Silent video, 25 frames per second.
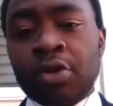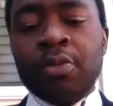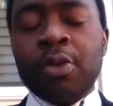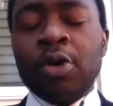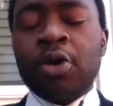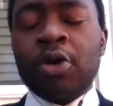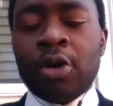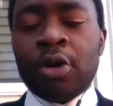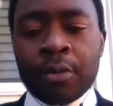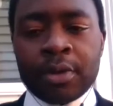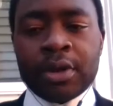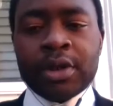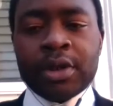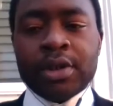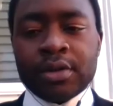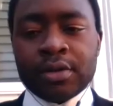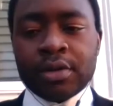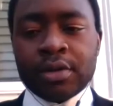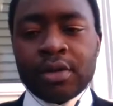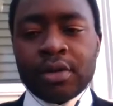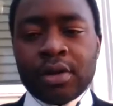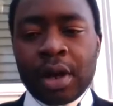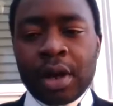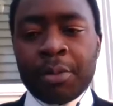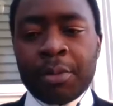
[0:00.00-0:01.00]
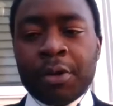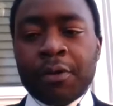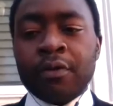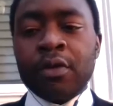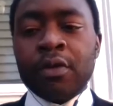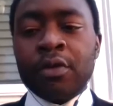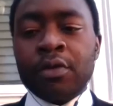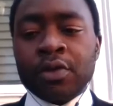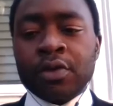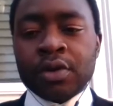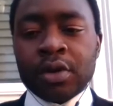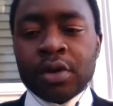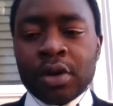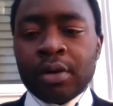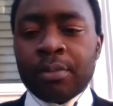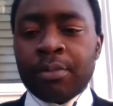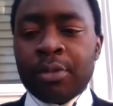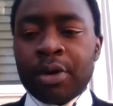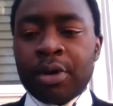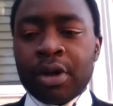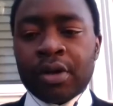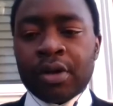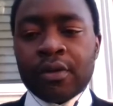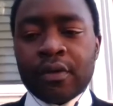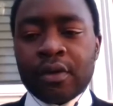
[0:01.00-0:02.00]
homeless. I mean, if you lose all your
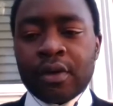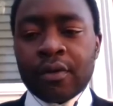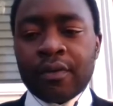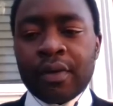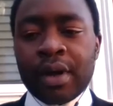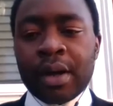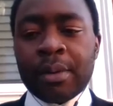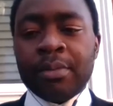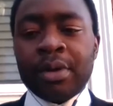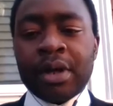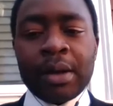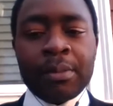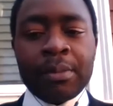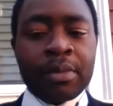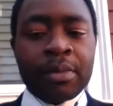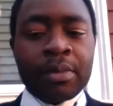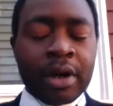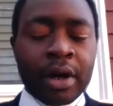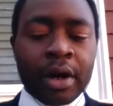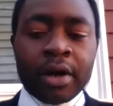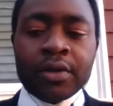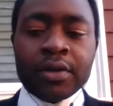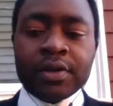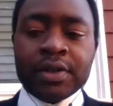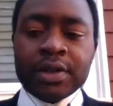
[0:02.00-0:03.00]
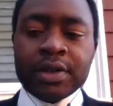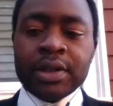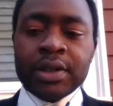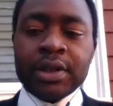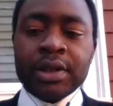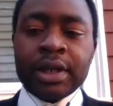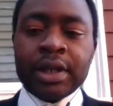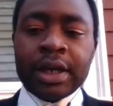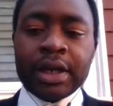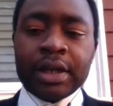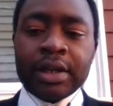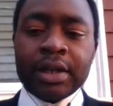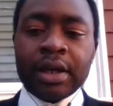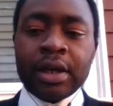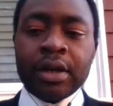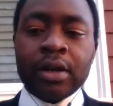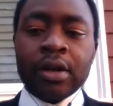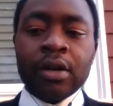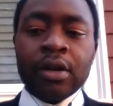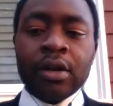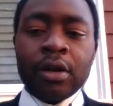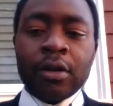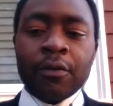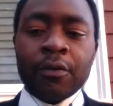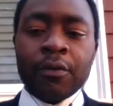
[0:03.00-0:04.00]
money and stuff, I'm guaranteeing that there are a
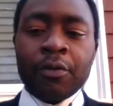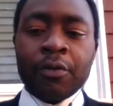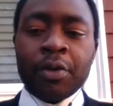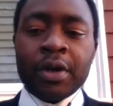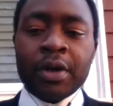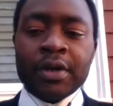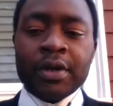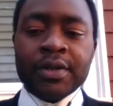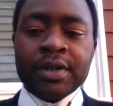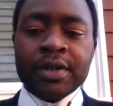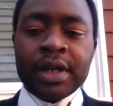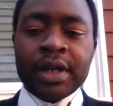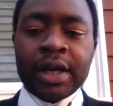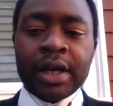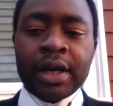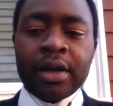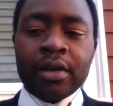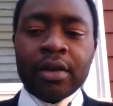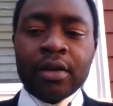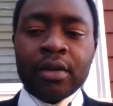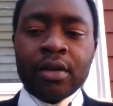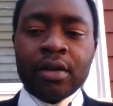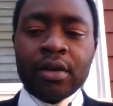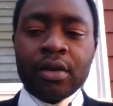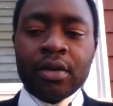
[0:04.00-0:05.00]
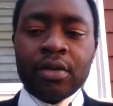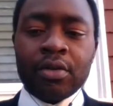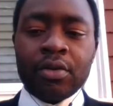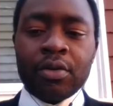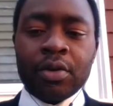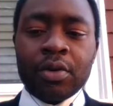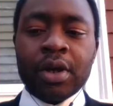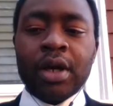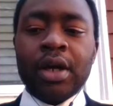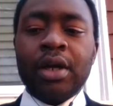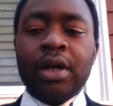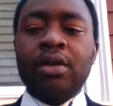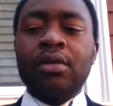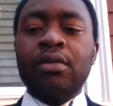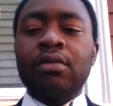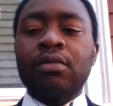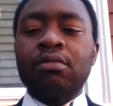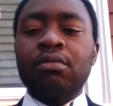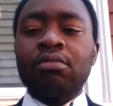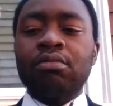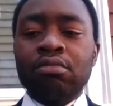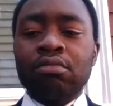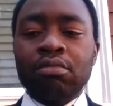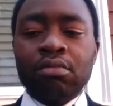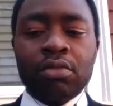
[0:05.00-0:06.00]
lot of ways that you can
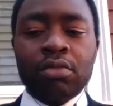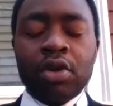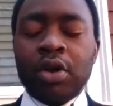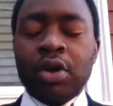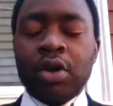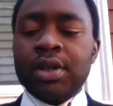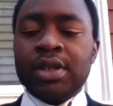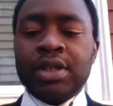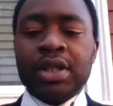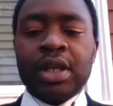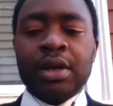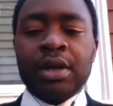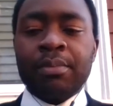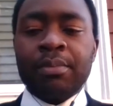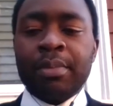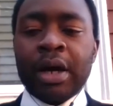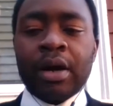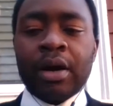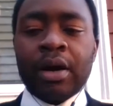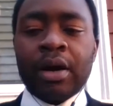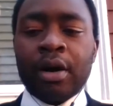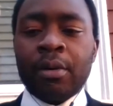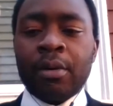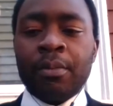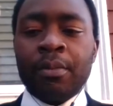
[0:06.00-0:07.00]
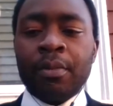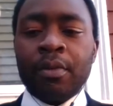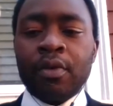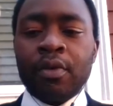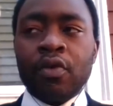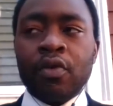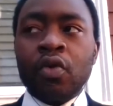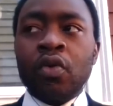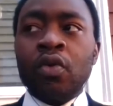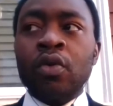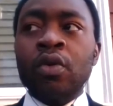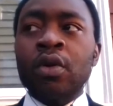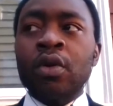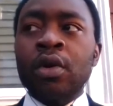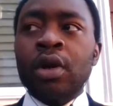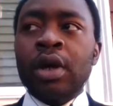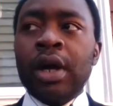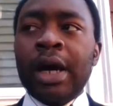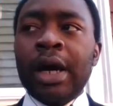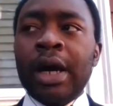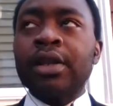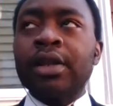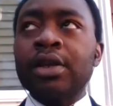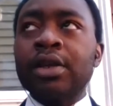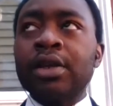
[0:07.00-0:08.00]
step back up. So
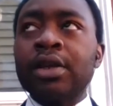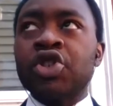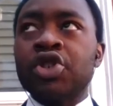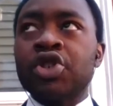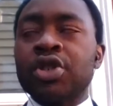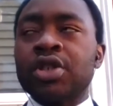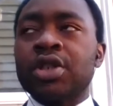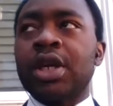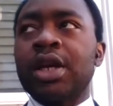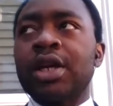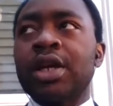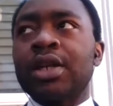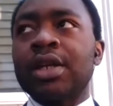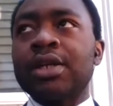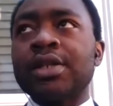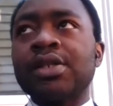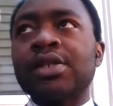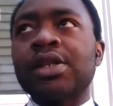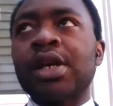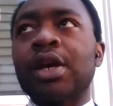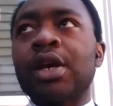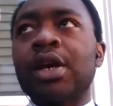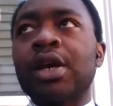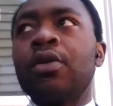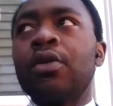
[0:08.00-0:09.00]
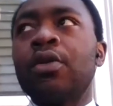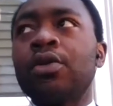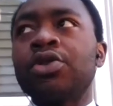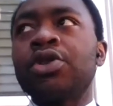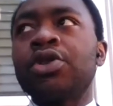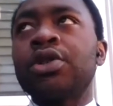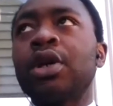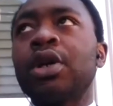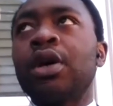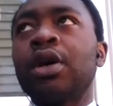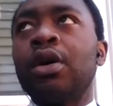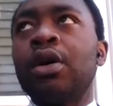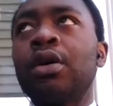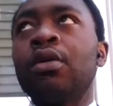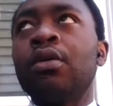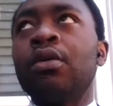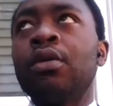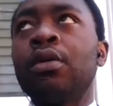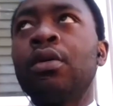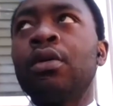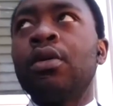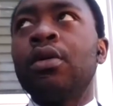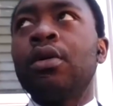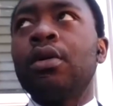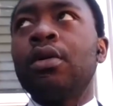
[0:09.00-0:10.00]
I think it's just like that psychological
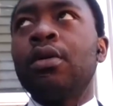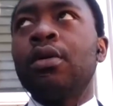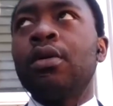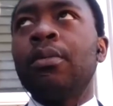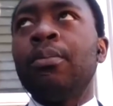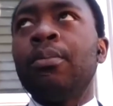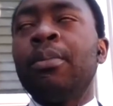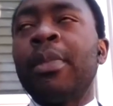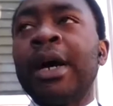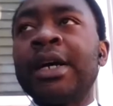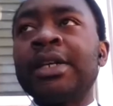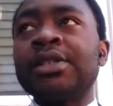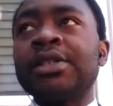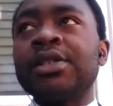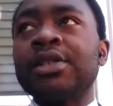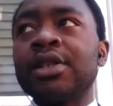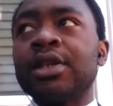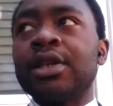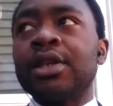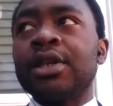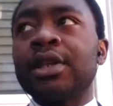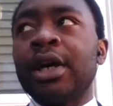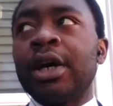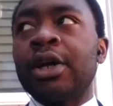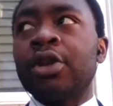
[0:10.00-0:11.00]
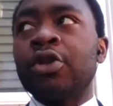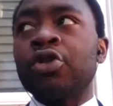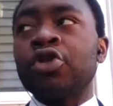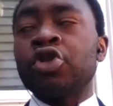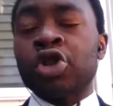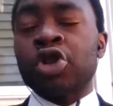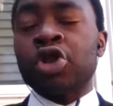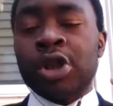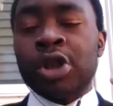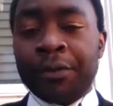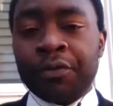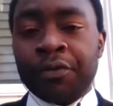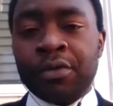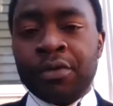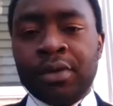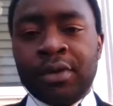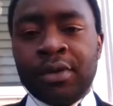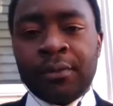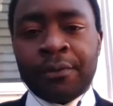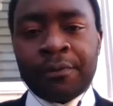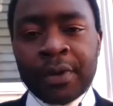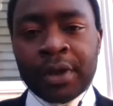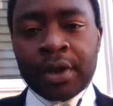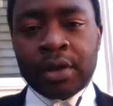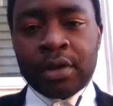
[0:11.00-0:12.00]
mindset that you just have to
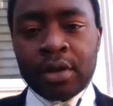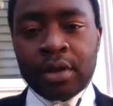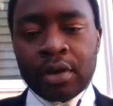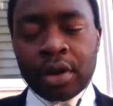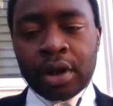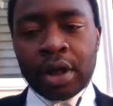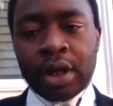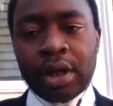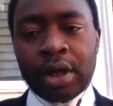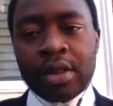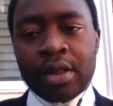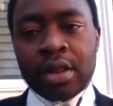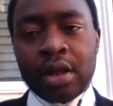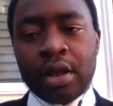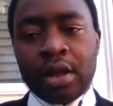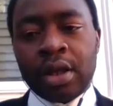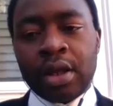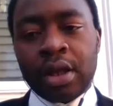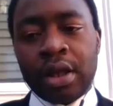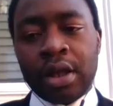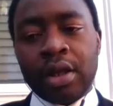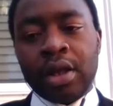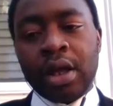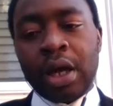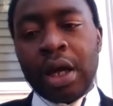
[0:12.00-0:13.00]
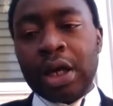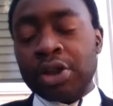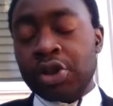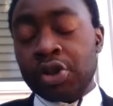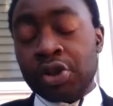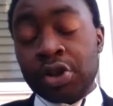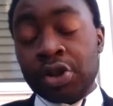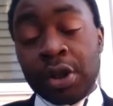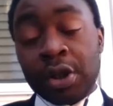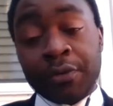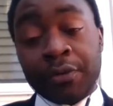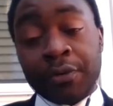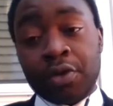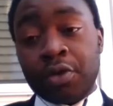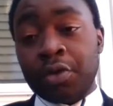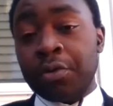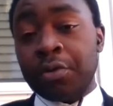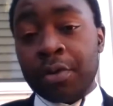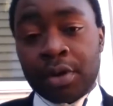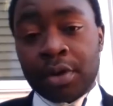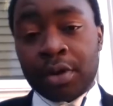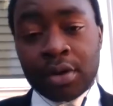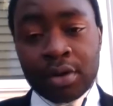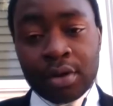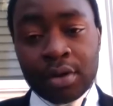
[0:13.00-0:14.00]
defeat. Like, and say, hey, I just have to
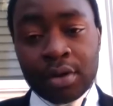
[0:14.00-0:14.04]
do it.